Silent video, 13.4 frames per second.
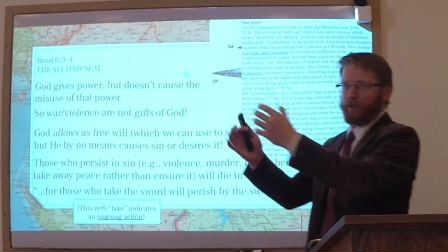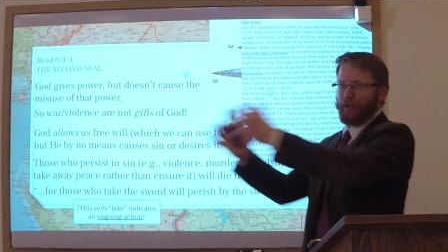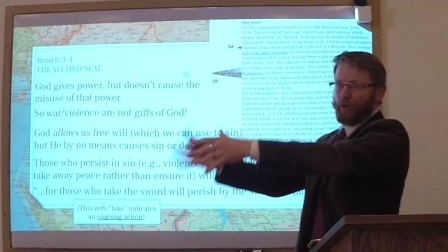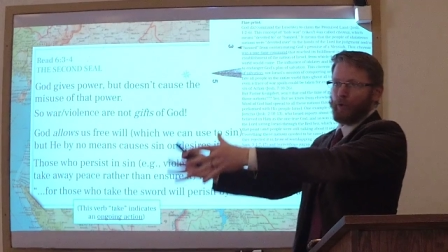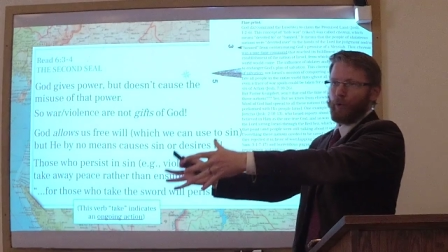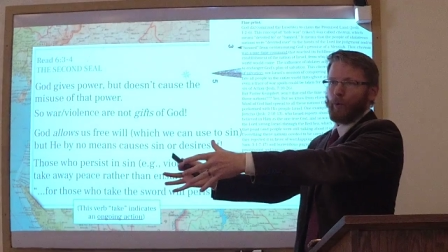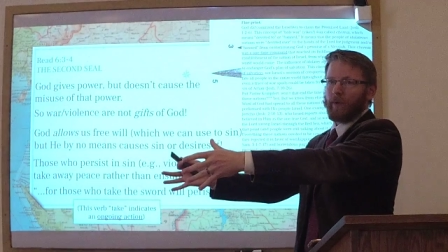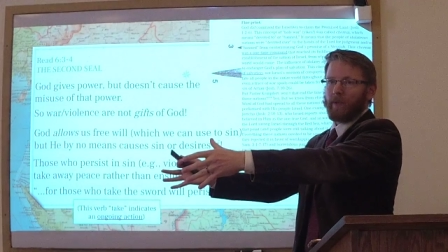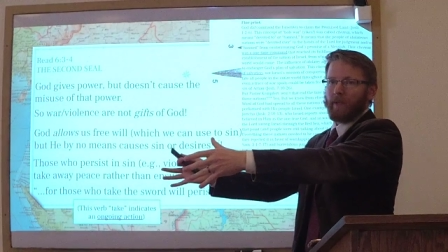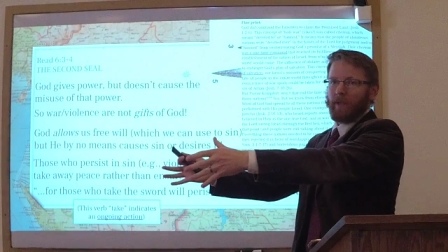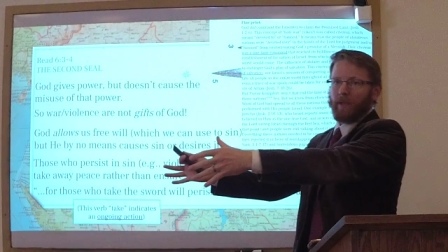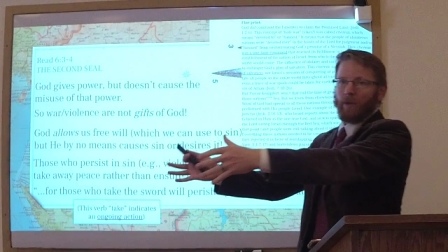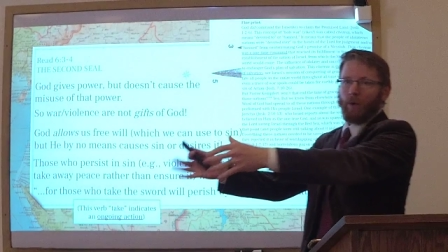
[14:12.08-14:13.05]
to
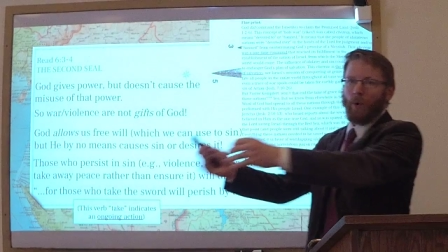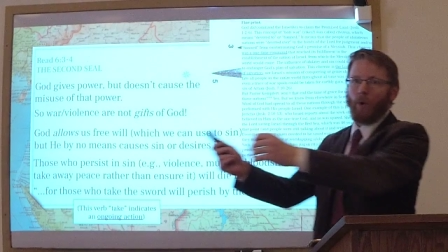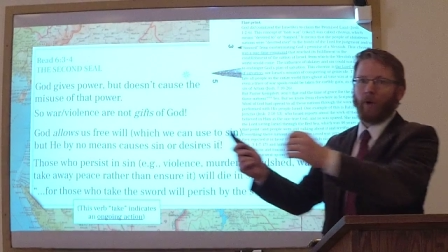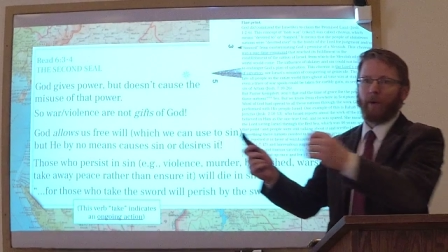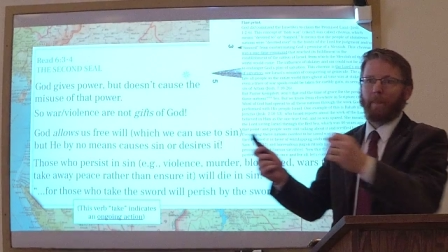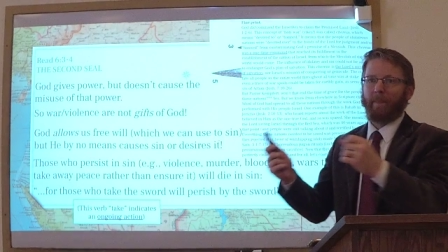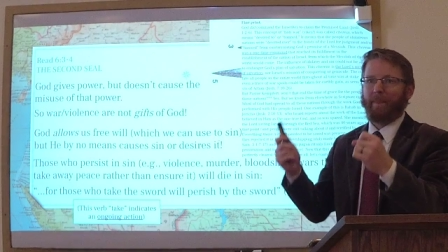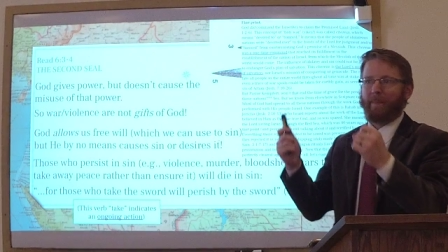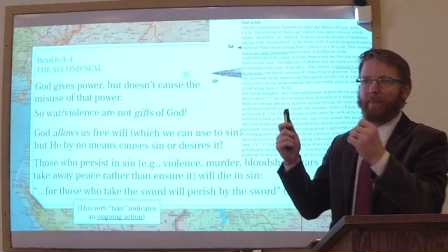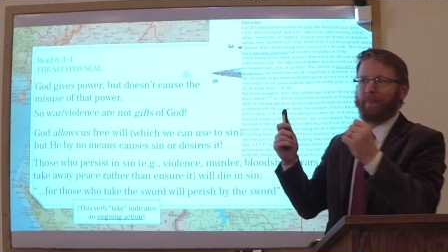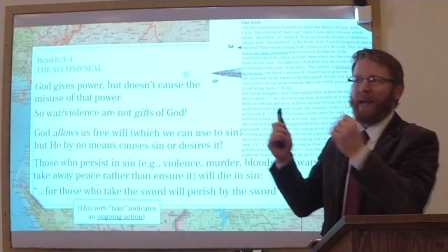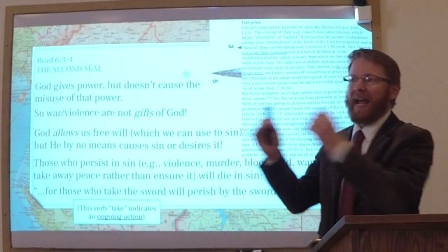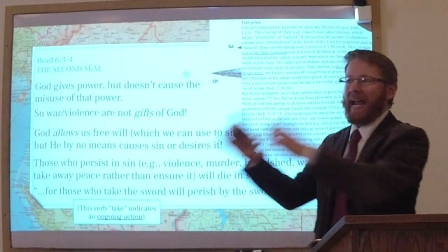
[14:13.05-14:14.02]
or
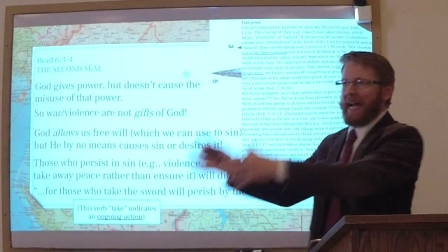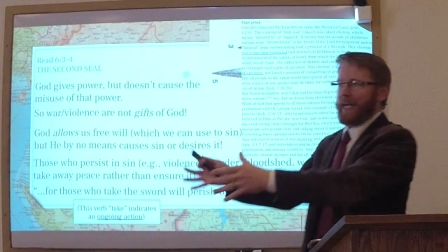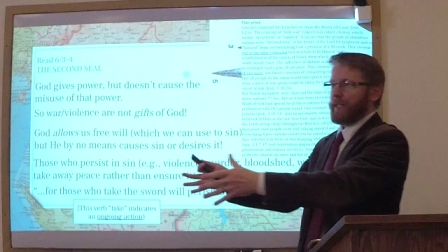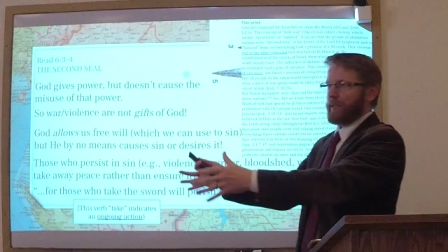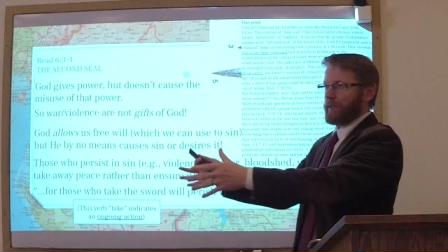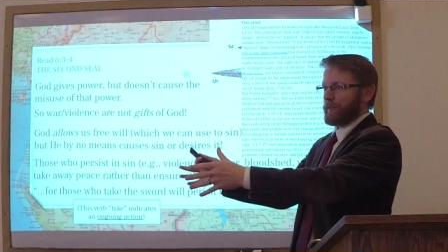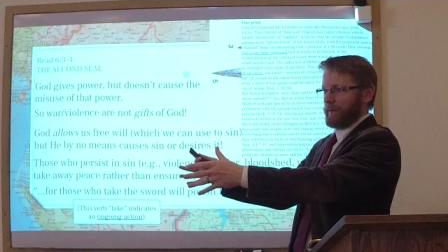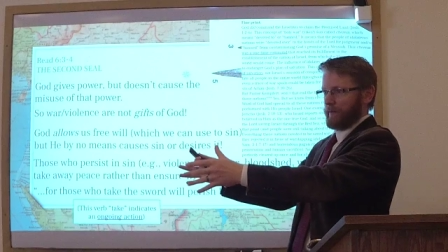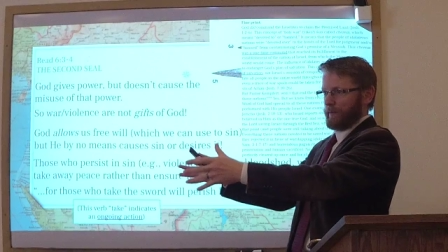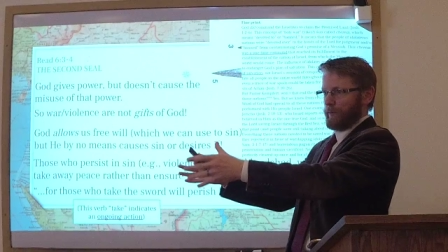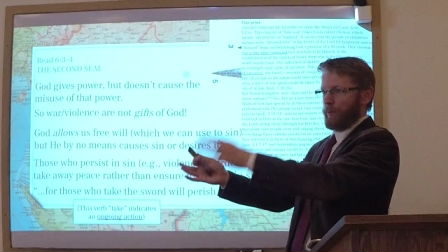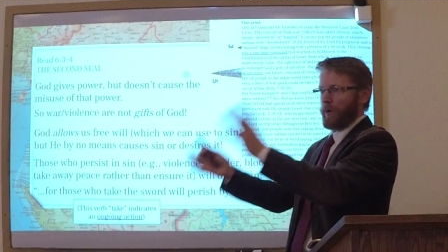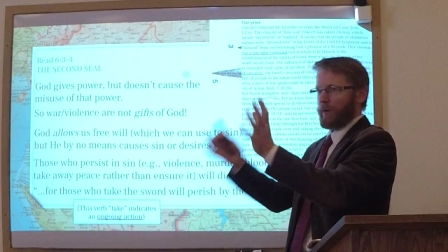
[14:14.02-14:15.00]
banned,
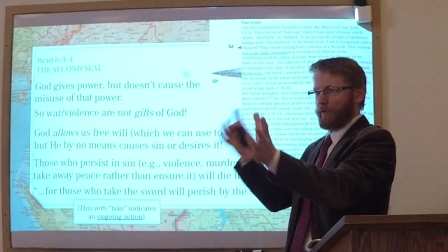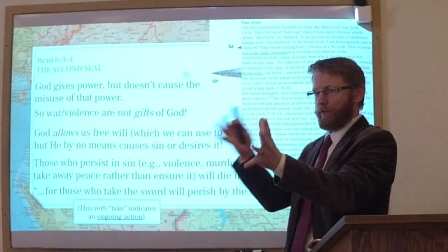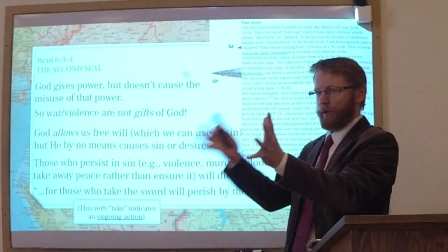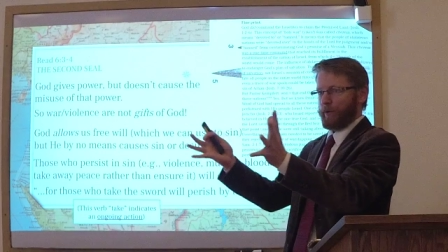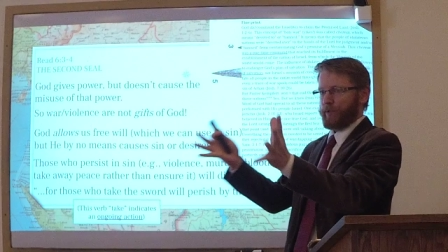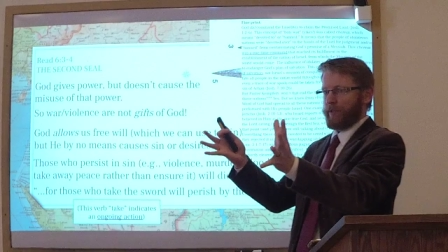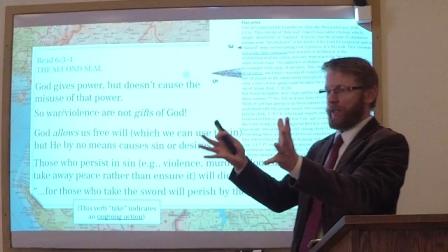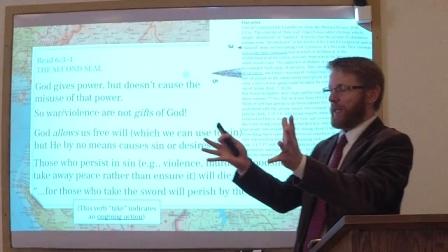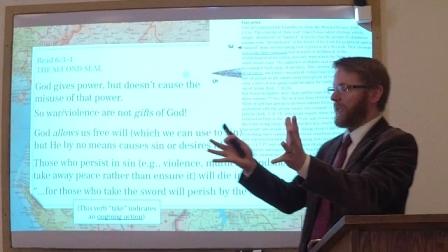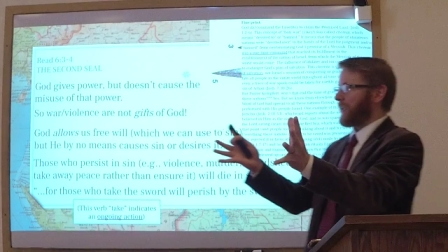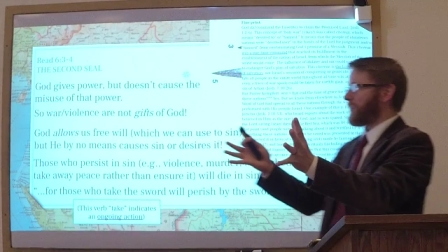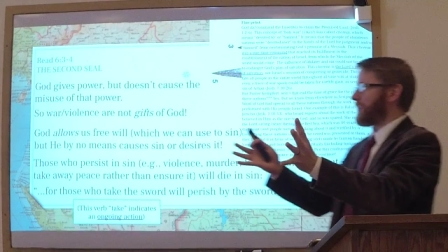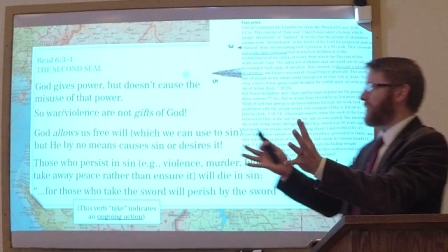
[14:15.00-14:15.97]
one of those
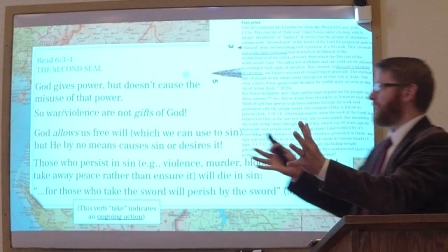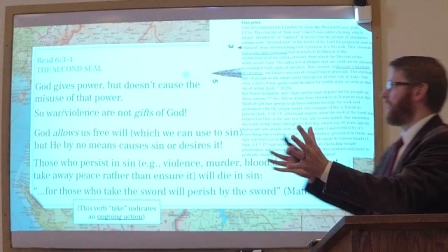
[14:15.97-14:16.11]
things.